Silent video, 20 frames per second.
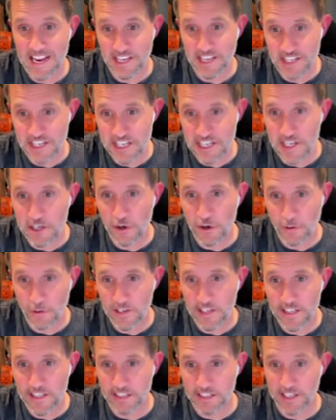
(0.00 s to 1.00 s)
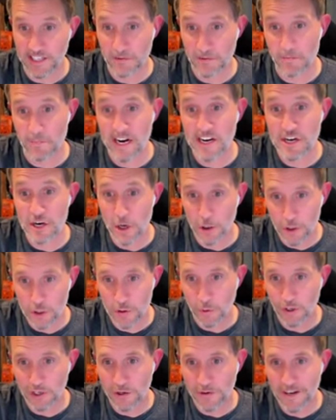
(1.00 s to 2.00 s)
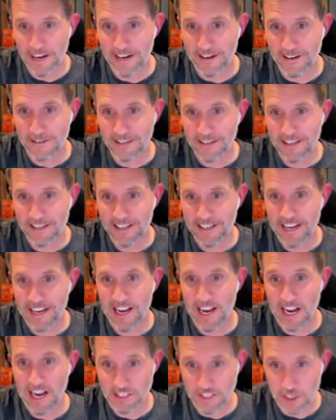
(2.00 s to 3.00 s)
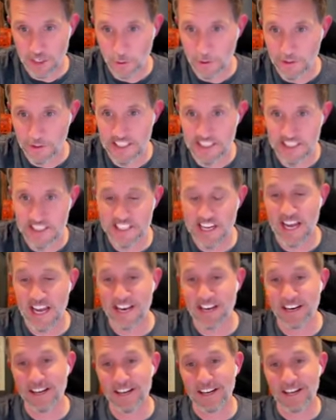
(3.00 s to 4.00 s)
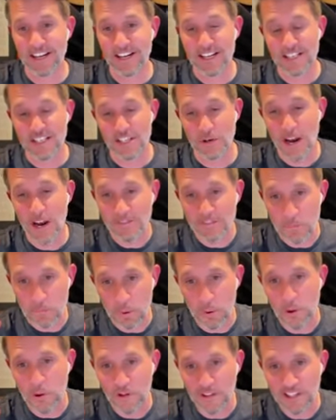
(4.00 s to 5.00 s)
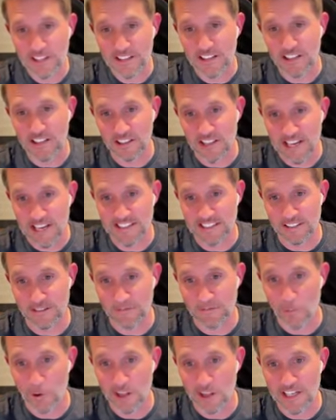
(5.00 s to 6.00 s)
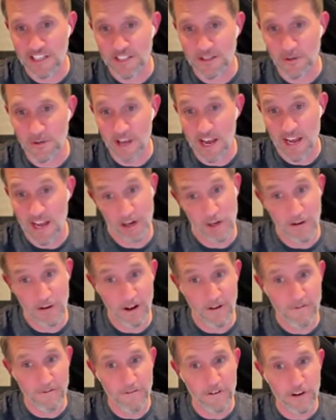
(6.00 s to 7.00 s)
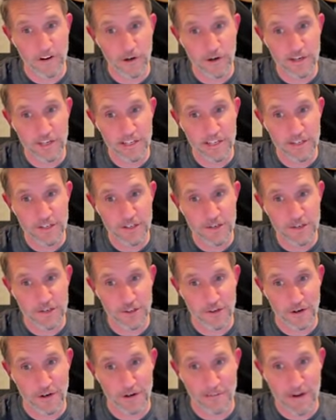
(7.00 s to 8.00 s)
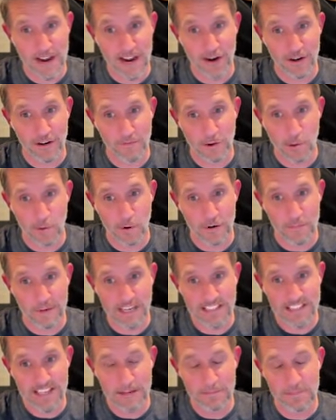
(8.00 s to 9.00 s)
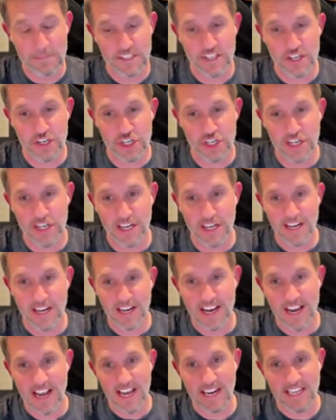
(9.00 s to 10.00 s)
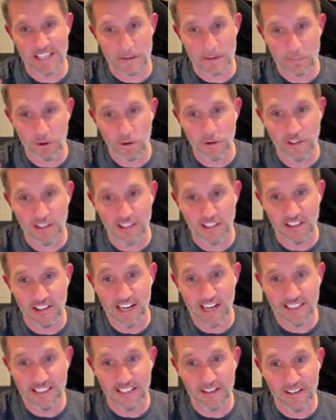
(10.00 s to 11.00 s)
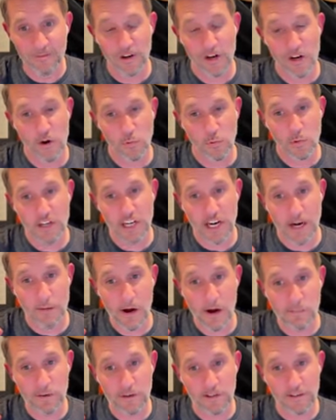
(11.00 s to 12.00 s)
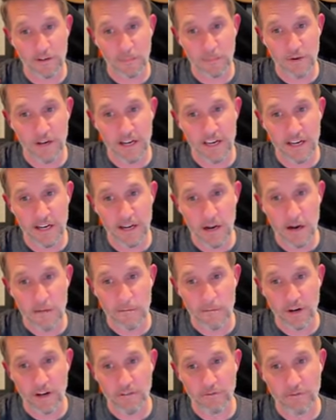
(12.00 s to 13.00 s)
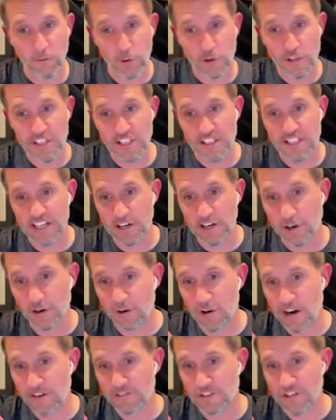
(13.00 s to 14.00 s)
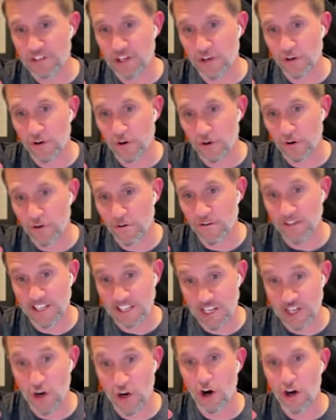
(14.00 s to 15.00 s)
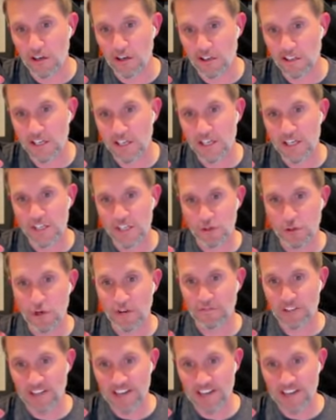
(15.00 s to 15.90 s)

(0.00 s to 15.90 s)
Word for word: and decrease like my nose will go down mm-hmm. and so we'll descend. So I have to pull in collective while I do that a very certain amount if I want to maintain position. And as I pull in collective, we come up a little bit but it forces the aircraft to turn like yaw. Mm-hmm. So you mm-hmm. have